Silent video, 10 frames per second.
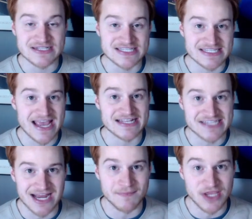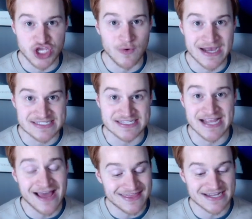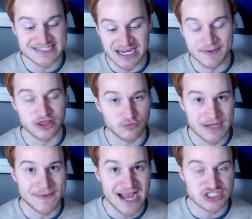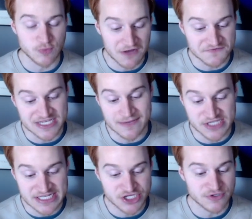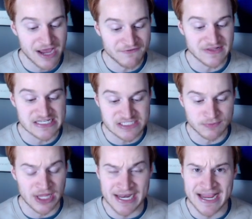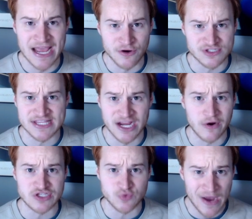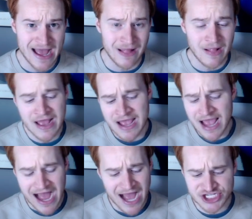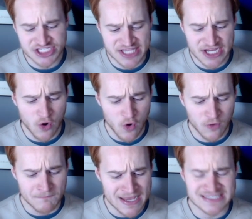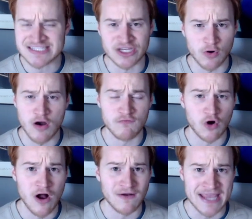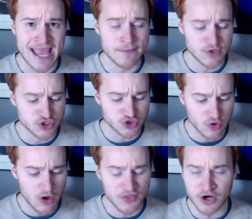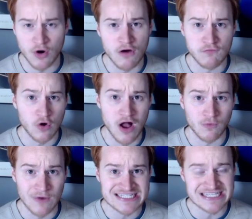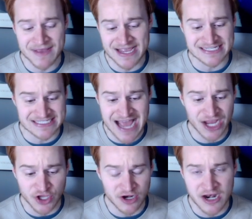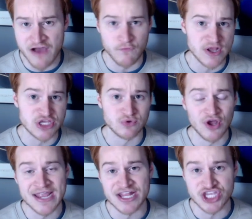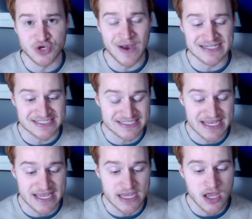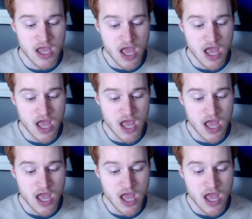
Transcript: and say it's going to be USC. I think it's going to be three Pac-12 teams, and you're definitely splitting hairs there as well. I just think Ole Miss, their overall game control, their overall resume is not good enough. When you look at USC,